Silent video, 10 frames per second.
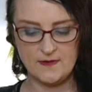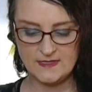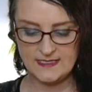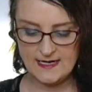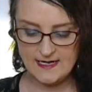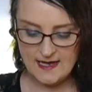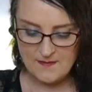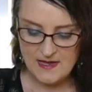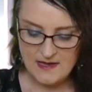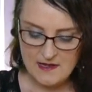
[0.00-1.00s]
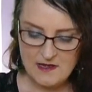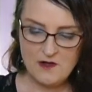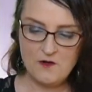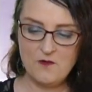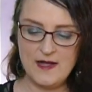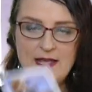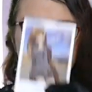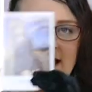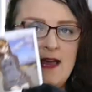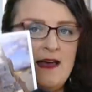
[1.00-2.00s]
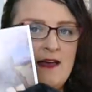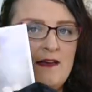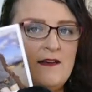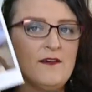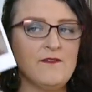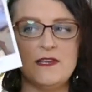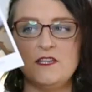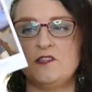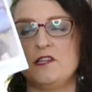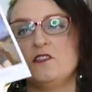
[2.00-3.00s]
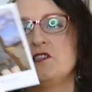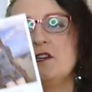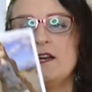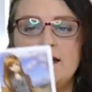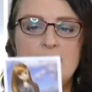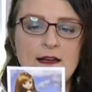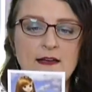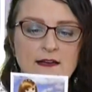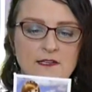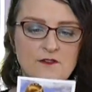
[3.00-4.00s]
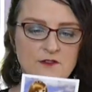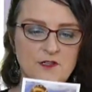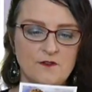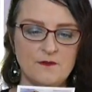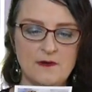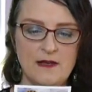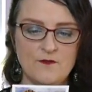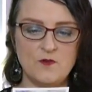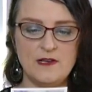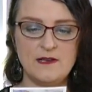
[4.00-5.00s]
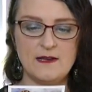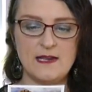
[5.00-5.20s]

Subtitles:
them stand up. We have an introduction card. You know, don't avoid